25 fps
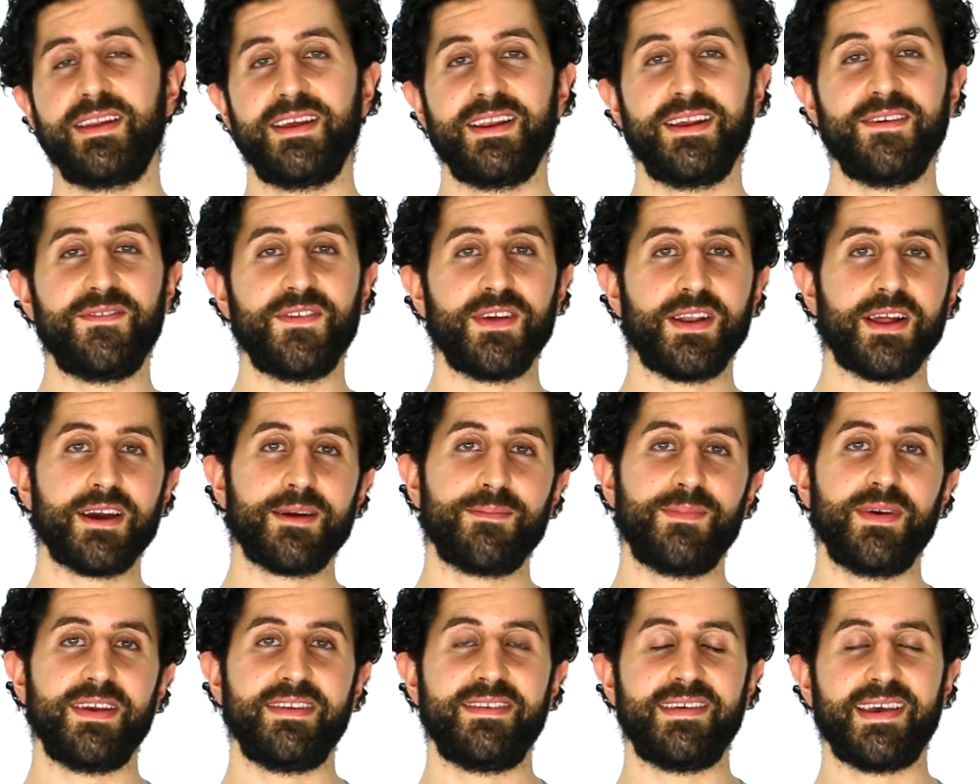and if you
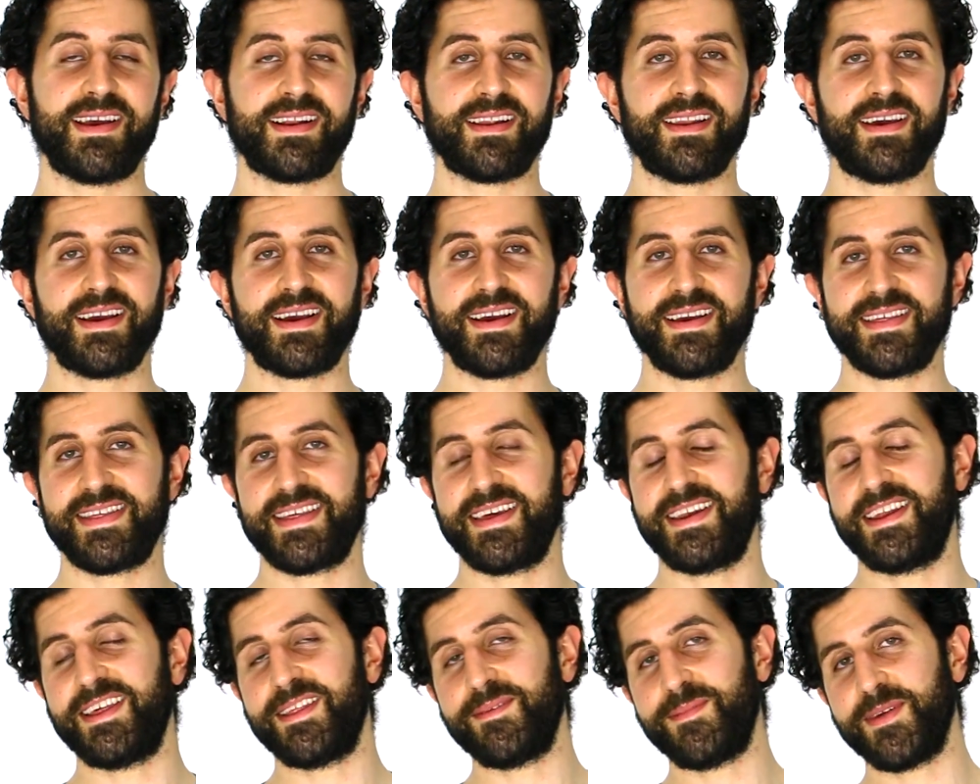like BTech, like I
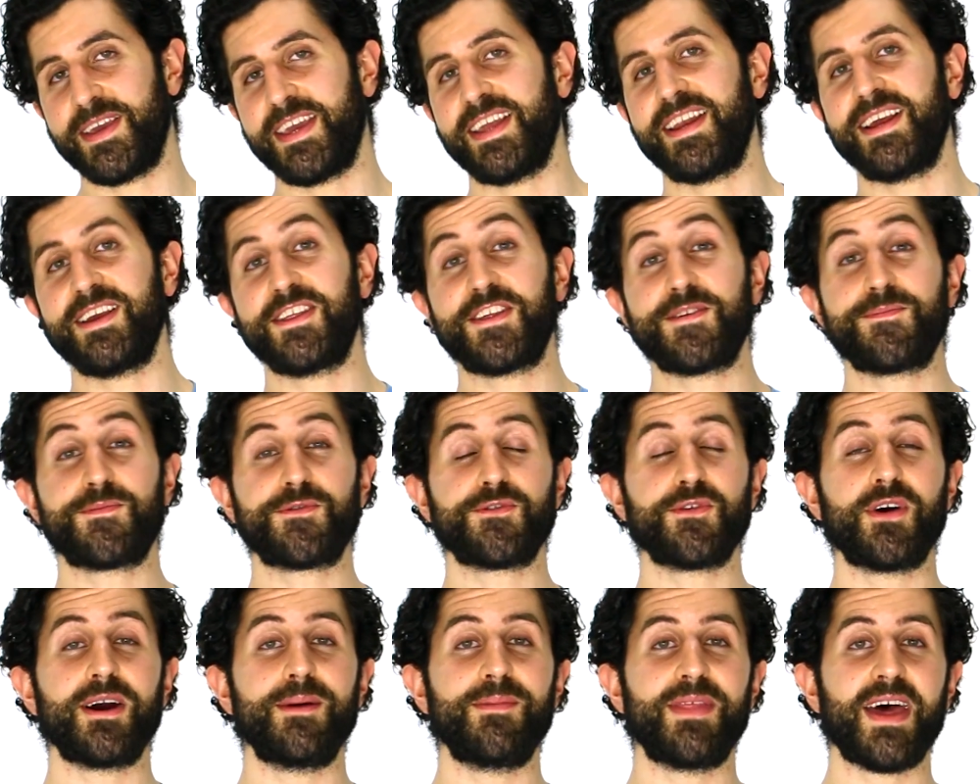said at the beginning,
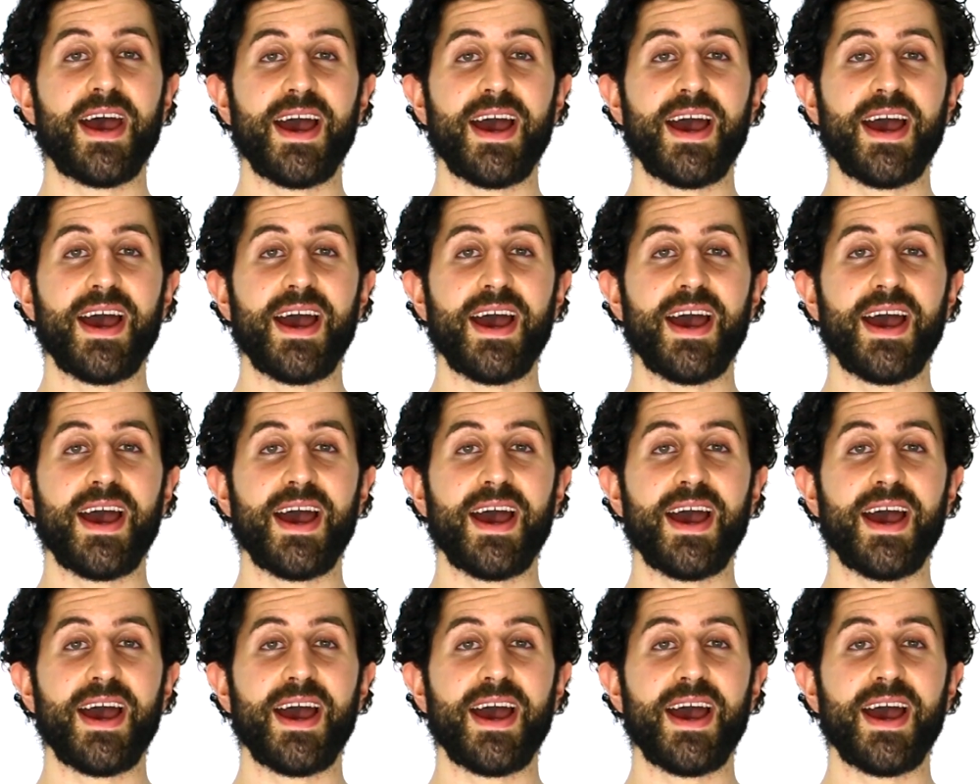subscribe.